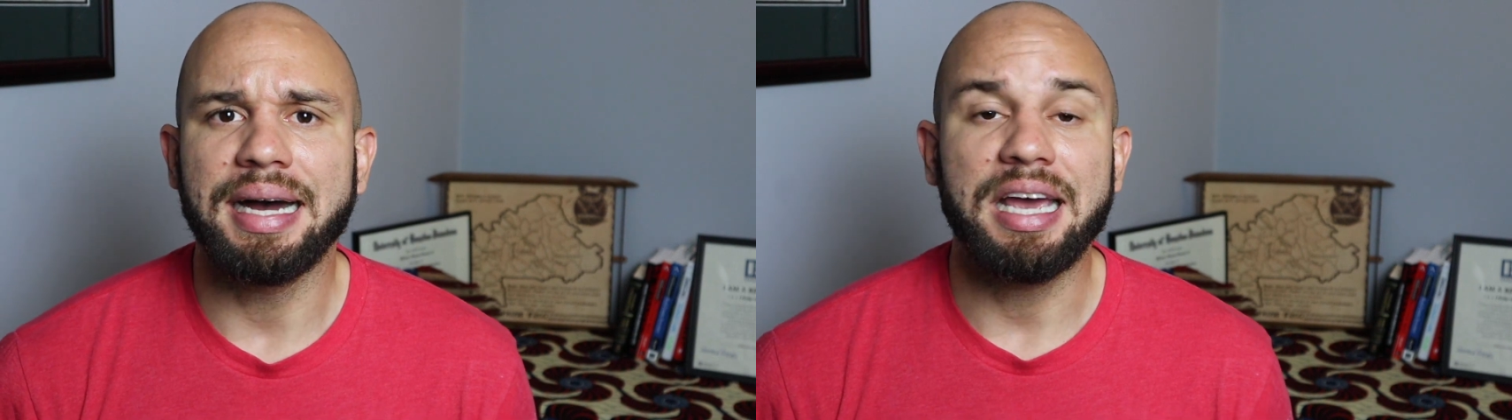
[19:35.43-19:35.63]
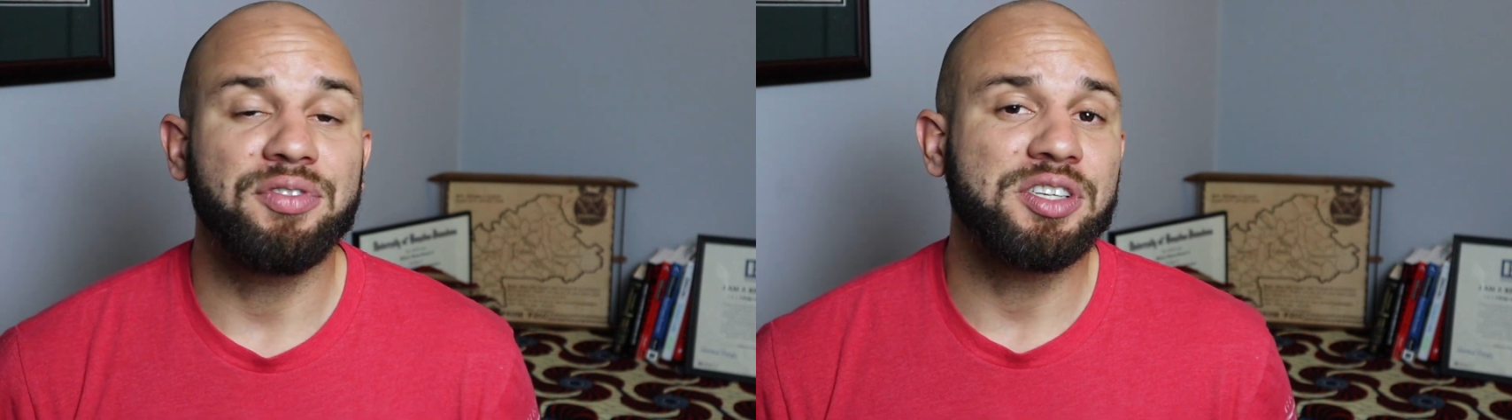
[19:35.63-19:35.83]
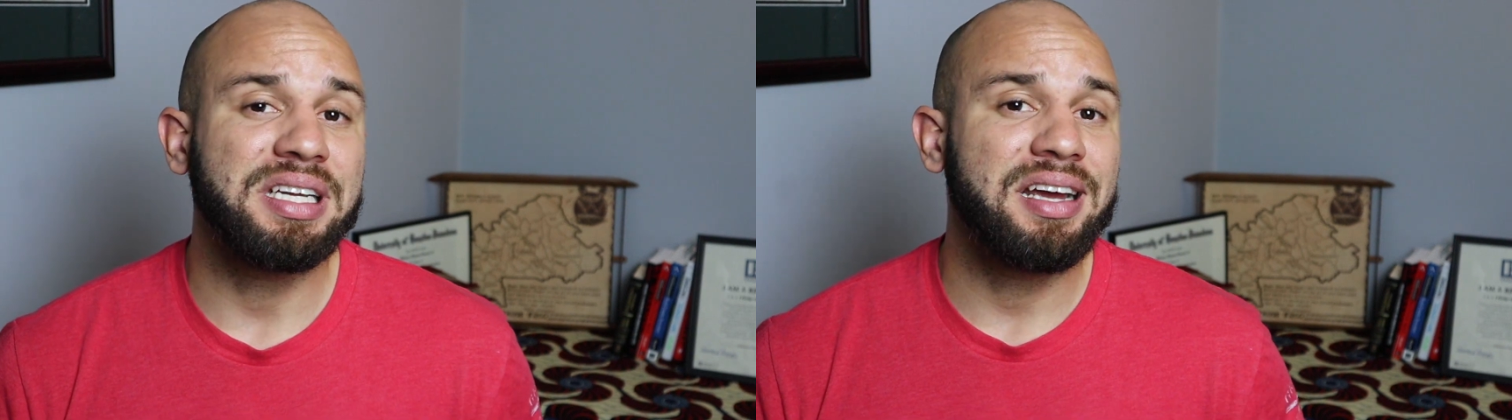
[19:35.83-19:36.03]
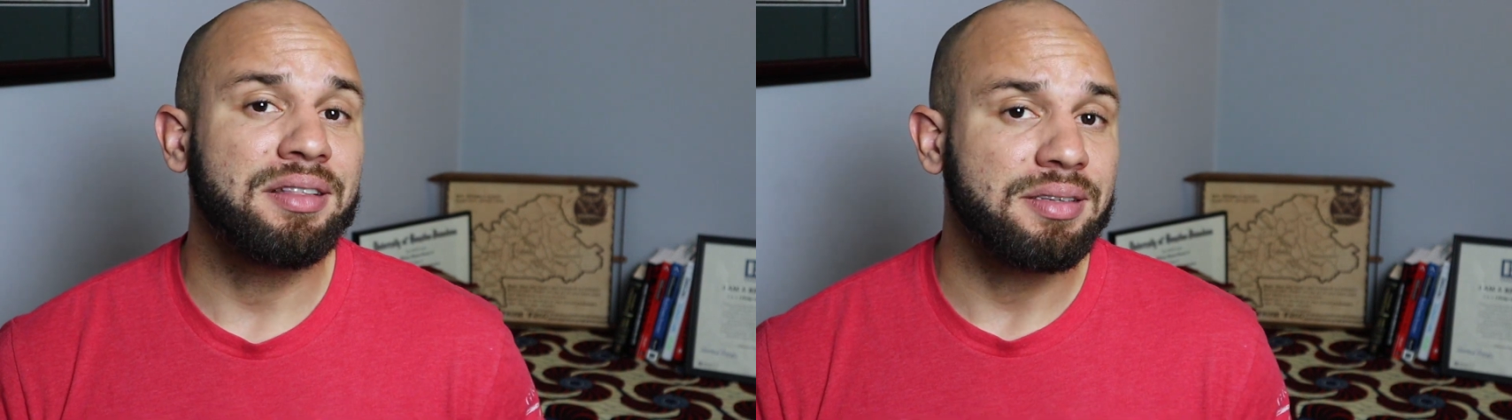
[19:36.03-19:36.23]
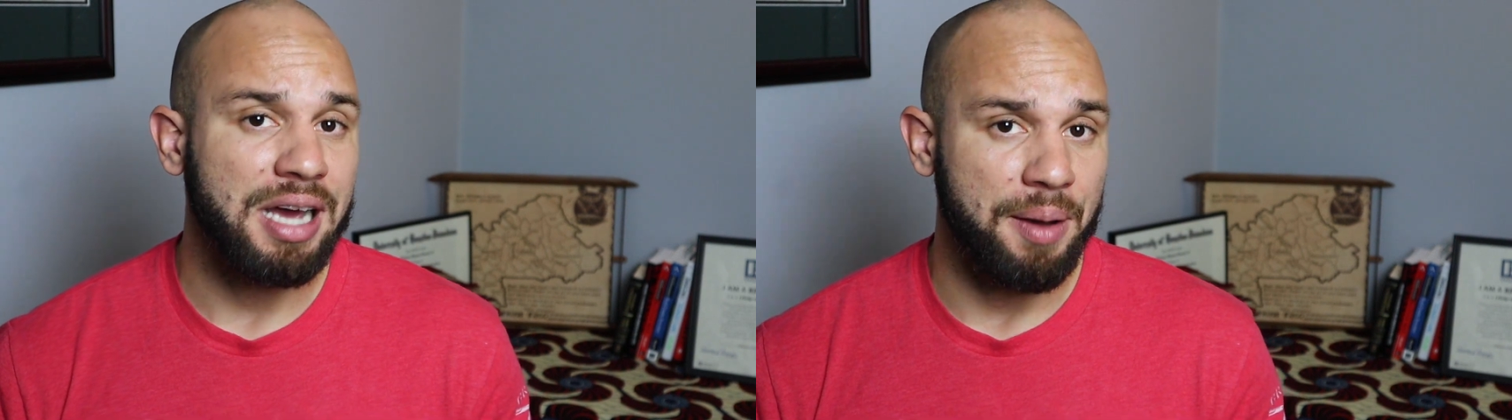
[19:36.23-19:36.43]
If there's any
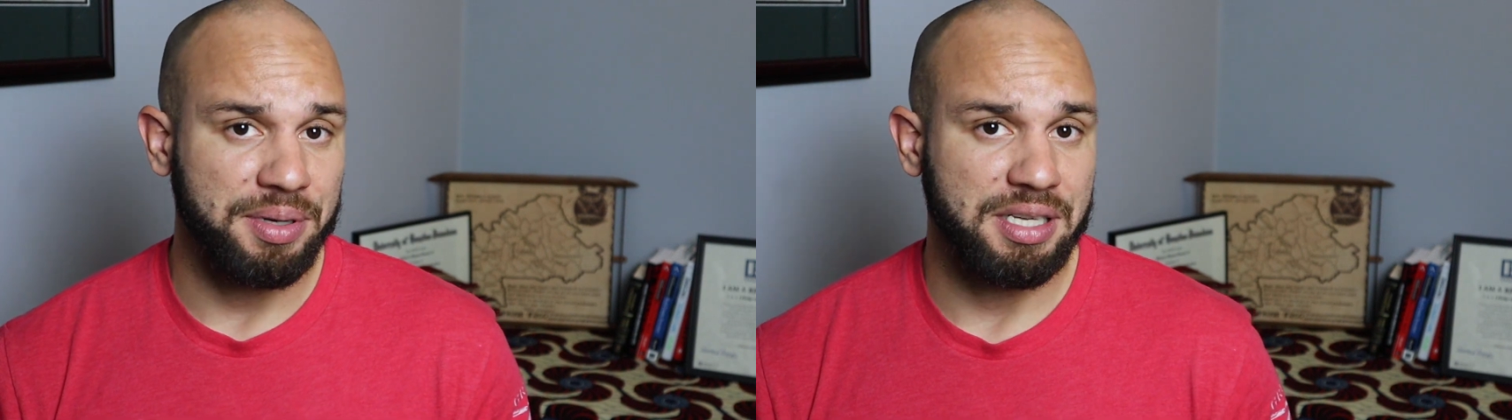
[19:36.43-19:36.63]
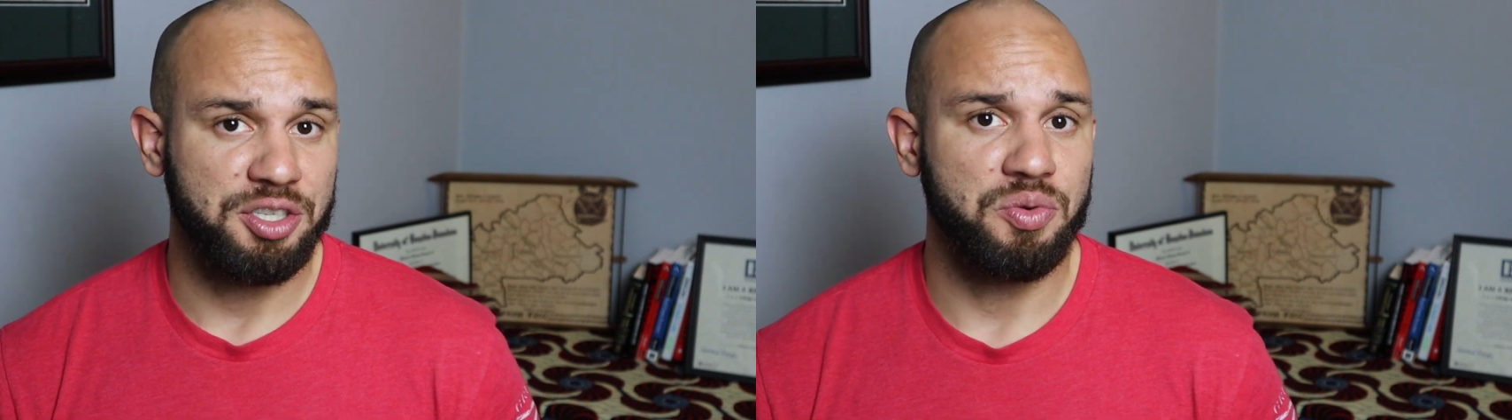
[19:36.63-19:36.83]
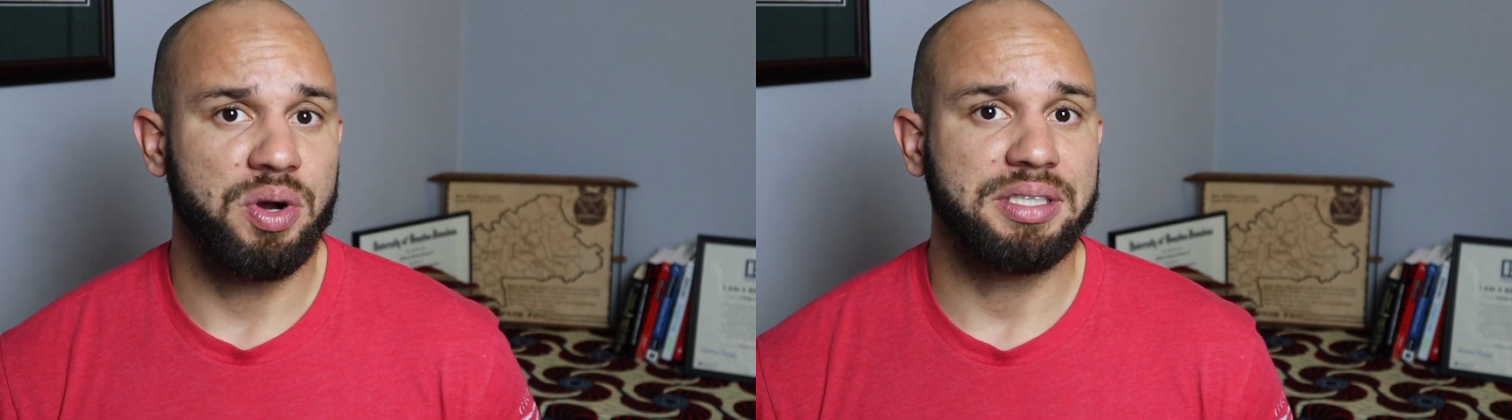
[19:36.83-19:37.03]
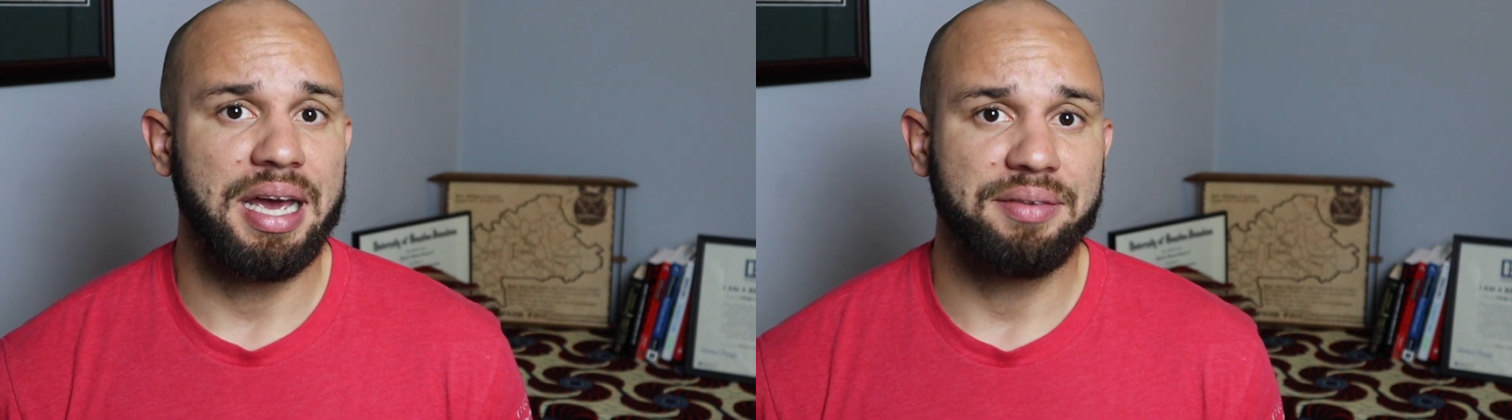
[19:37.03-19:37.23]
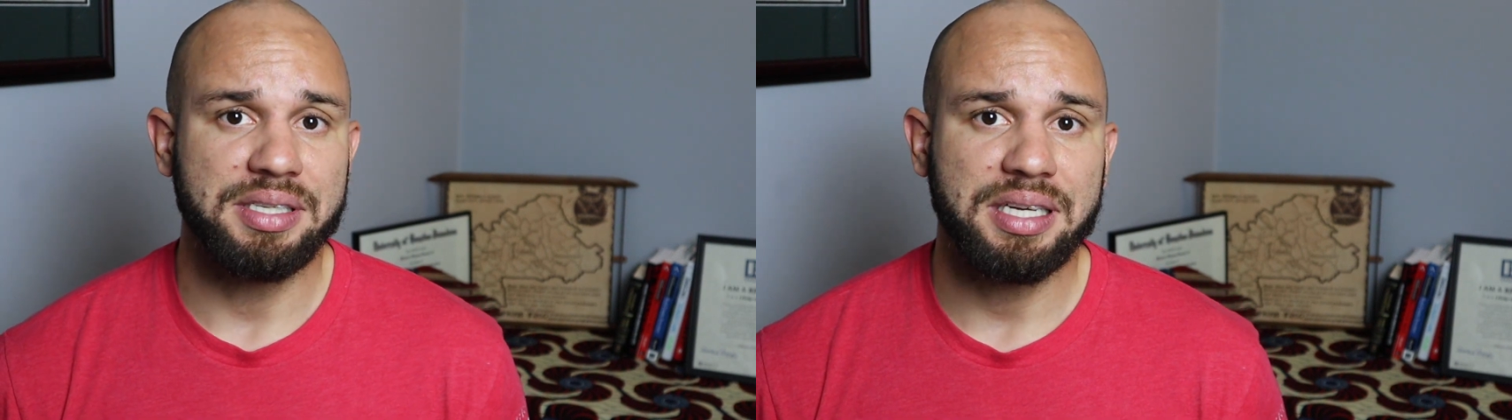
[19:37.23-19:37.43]
other topics that you want to
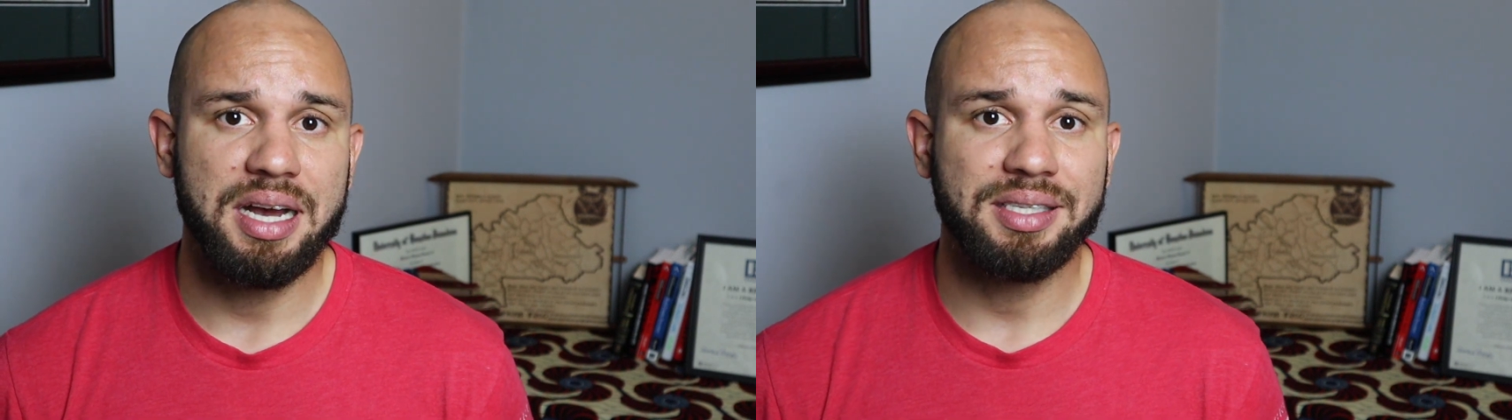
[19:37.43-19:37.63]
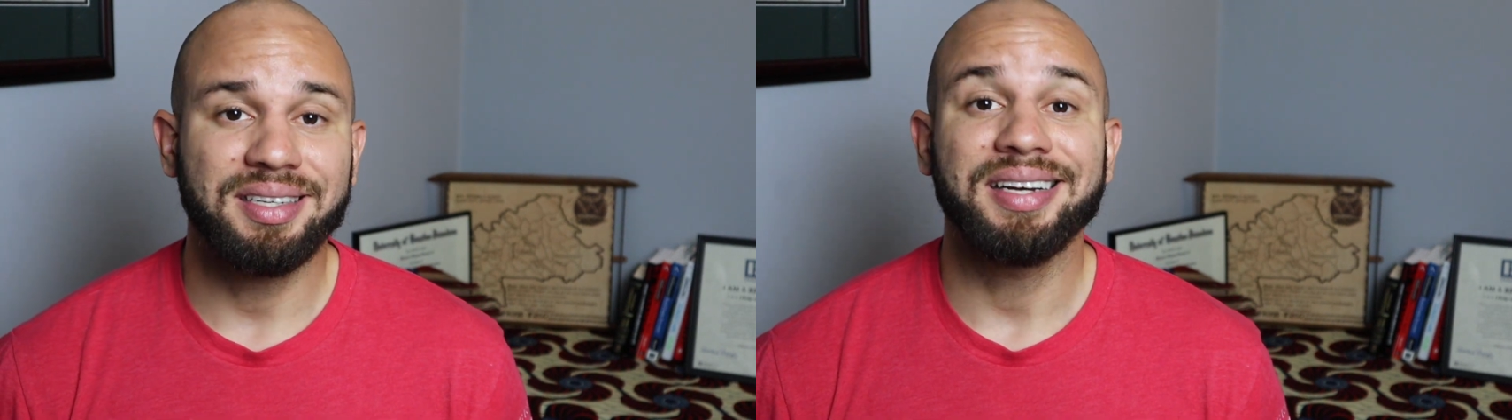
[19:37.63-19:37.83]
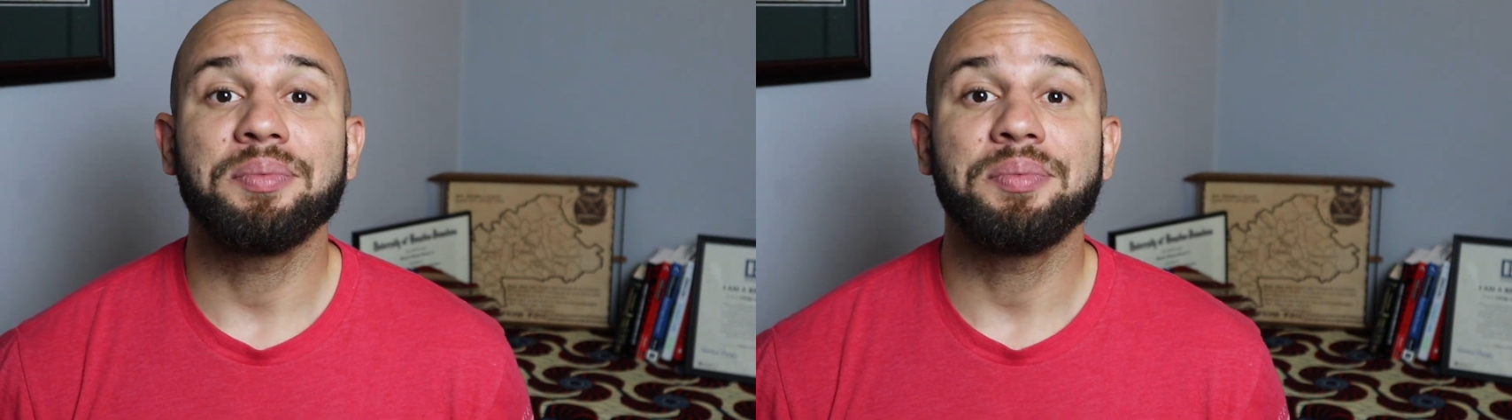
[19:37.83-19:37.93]
have discussed,